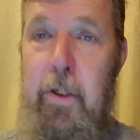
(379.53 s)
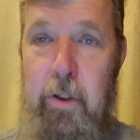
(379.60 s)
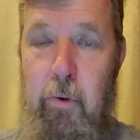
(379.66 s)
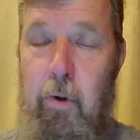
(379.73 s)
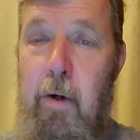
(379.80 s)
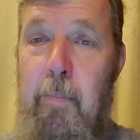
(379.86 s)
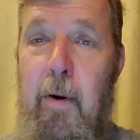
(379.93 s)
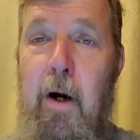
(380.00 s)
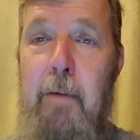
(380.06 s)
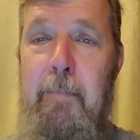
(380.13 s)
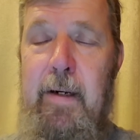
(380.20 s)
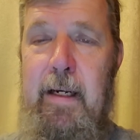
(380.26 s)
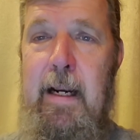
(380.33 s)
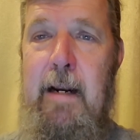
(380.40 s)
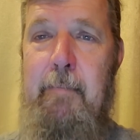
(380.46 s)
your
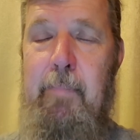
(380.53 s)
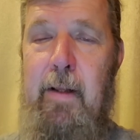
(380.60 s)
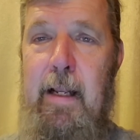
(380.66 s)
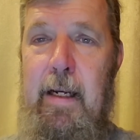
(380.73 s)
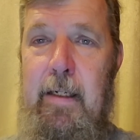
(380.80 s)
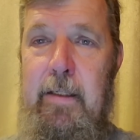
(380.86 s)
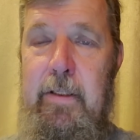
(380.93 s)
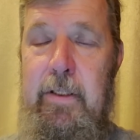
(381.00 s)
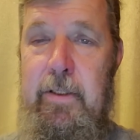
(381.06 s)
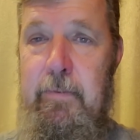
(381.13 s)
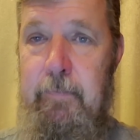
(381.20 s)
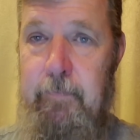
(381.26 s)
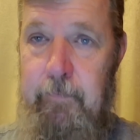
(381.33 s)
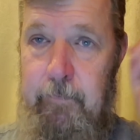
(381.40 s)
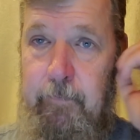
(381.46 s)
apartment complex,
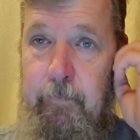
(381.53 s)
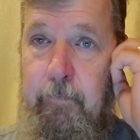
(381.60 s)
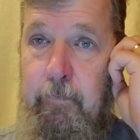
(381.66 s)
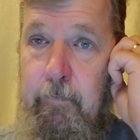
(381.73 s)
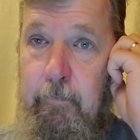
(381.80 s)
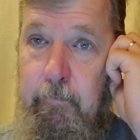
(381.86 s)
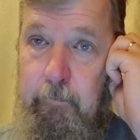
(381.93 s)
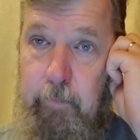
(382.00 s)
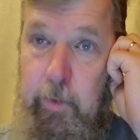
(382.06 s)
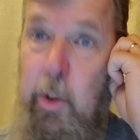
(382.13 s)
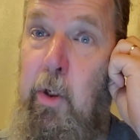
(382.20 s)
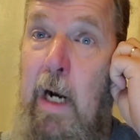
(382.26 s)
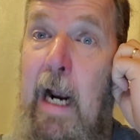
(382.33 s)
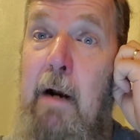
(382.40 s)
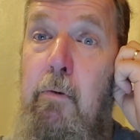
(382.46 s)

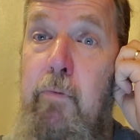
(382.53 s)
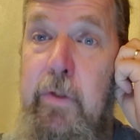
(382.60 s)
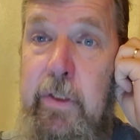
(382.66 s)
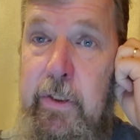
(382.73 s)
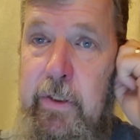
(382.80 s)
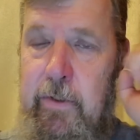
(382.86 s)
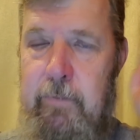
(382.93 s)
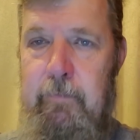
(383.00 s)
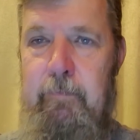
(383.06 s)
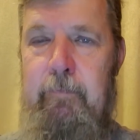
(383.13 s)
your house,